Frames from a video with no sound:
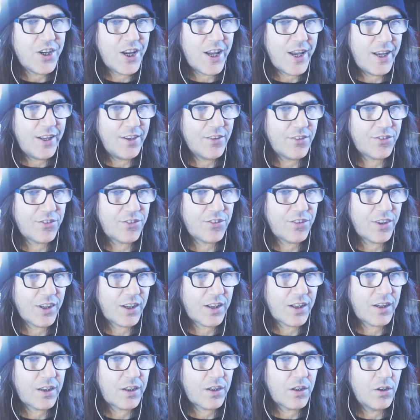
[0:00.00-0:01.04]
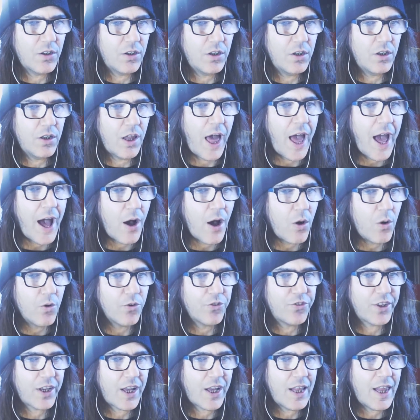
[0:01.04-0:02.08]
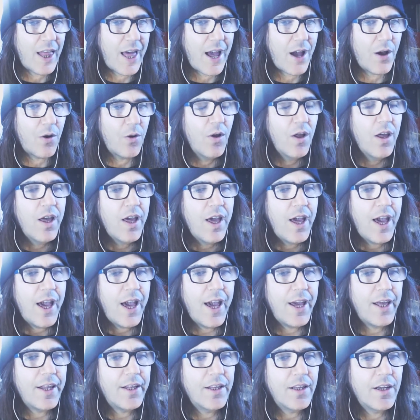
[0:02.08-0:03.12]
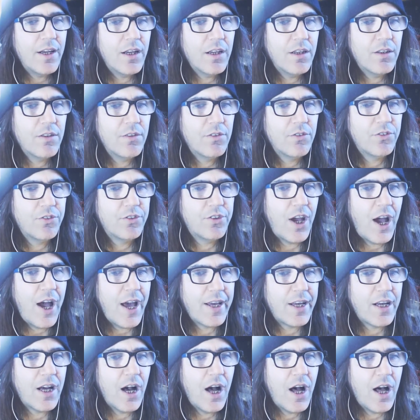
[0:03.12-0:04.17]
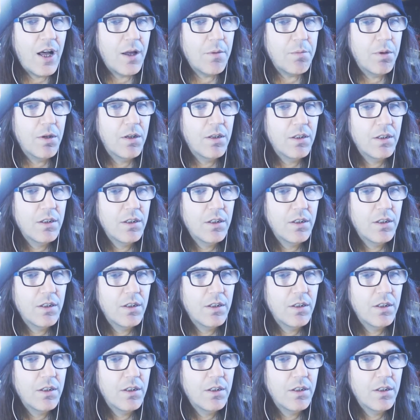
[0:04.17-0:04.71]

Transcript: Jay Sekulow, Sekulow, and uh, Ty Cobb.